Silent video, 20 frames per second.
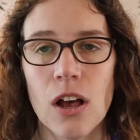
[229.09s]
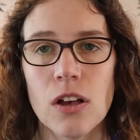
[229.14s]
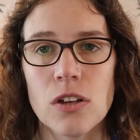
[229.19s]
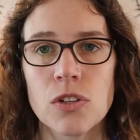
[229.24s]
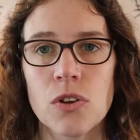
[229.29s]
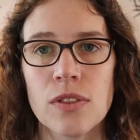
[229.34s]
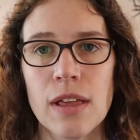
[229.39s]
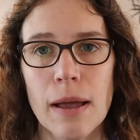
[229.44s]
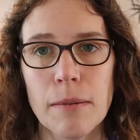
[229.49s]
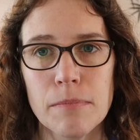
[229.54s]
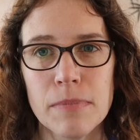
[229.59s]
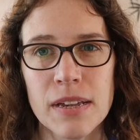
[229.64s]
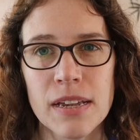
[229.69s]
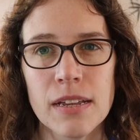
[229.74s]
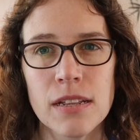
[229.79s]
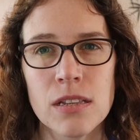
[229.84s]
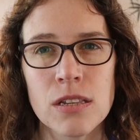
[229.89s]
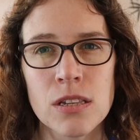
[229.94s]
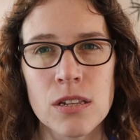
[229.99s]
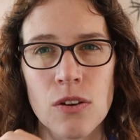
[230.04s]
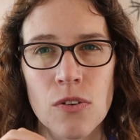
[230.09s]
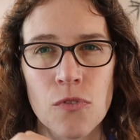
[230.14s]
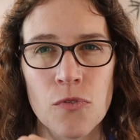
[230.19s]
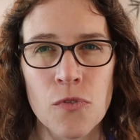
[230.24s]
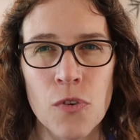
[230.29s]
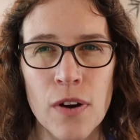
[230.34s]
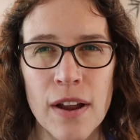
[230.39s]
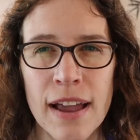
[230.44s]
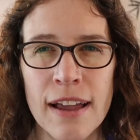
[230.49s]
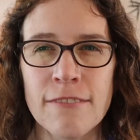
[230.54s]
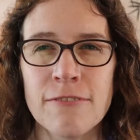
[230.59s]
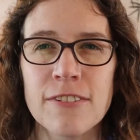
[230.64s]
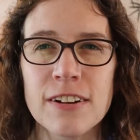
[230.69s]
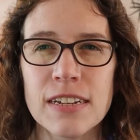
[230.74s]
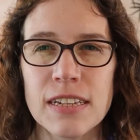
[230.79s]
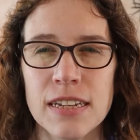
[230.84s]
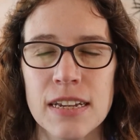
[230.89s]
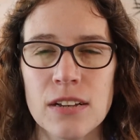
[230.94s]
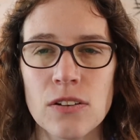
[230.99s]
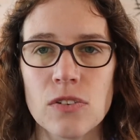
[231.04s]
So that means for every
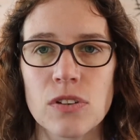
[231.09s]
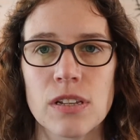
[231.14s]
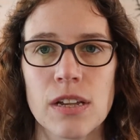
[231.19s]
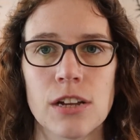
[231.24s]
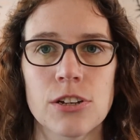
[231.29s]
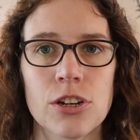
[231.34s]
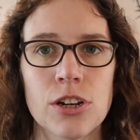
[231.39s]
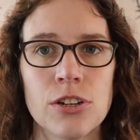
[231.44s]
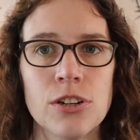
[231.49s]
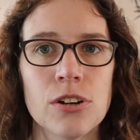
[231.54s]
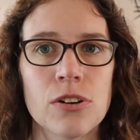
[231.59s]
single session,